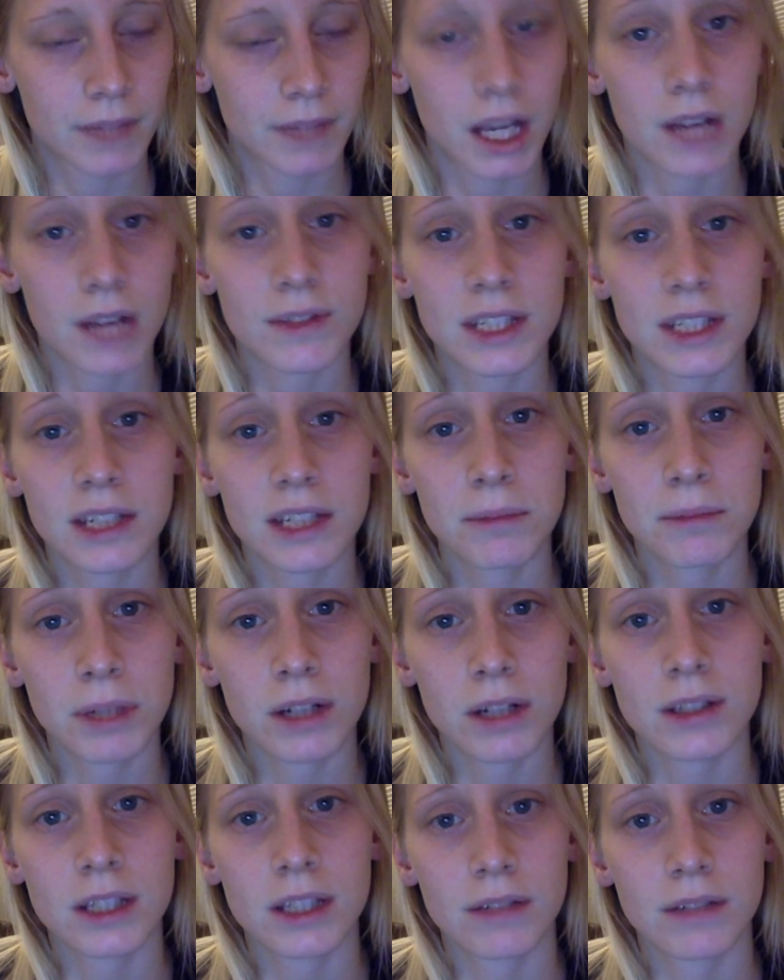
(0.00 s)
I've seen
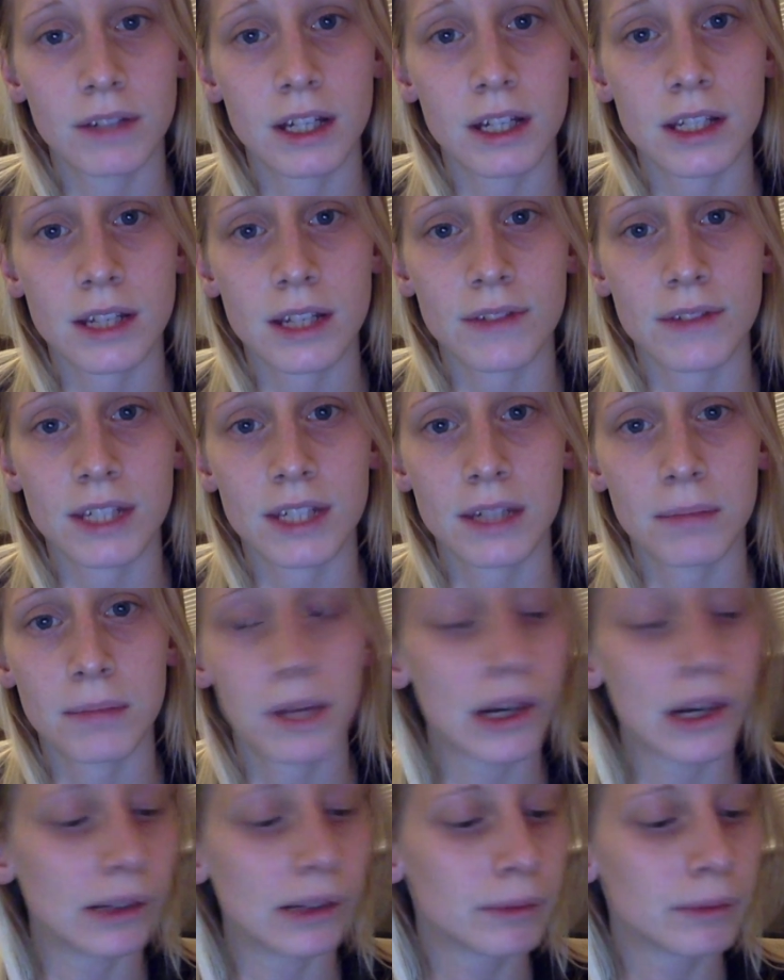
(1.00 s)
better, CVS. I've seen
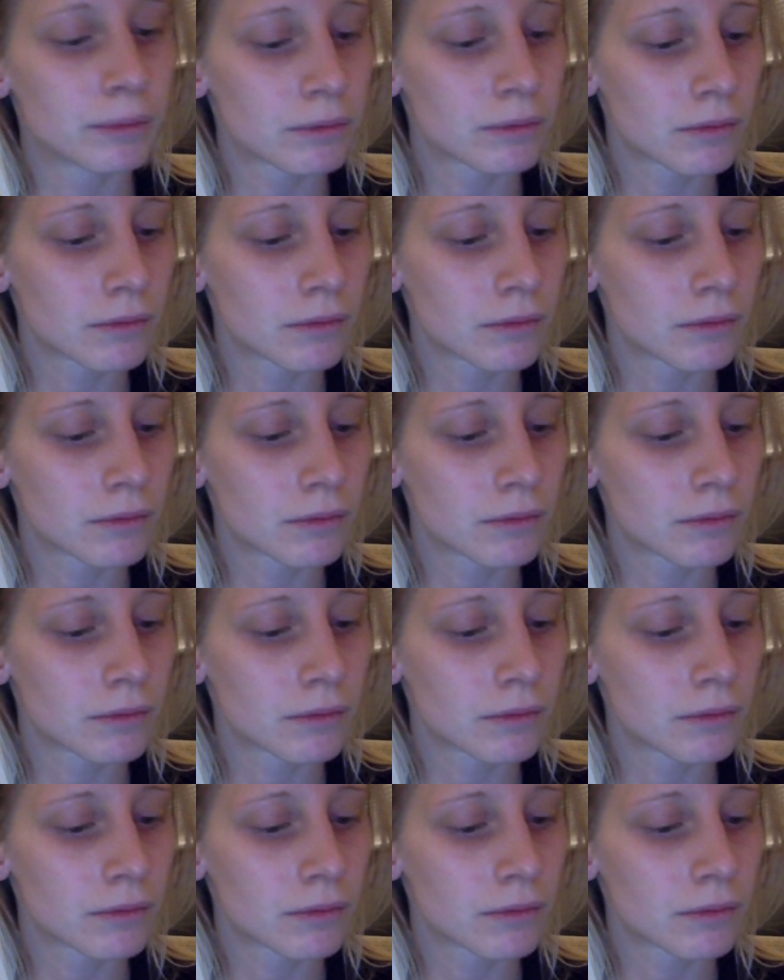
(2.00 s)
better.